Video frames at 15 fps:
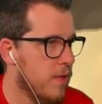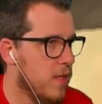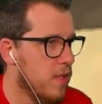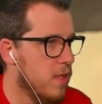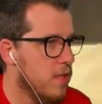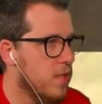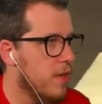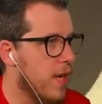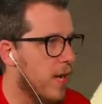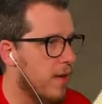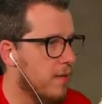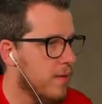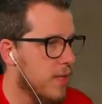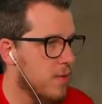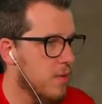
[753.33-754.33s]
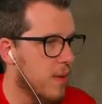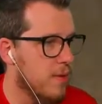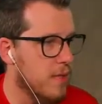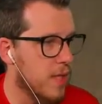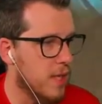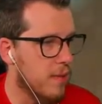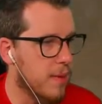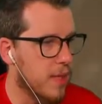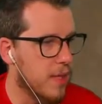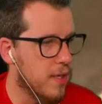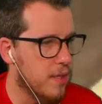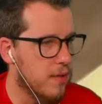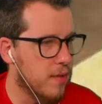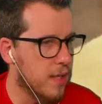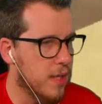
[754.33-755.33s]
So yeah, that's what I was thinking about
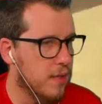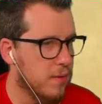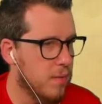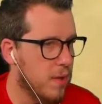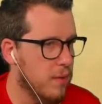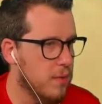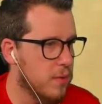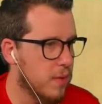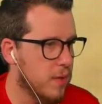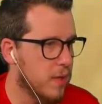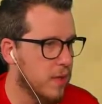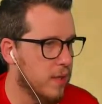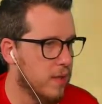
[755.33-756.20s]
yesterday while I was working.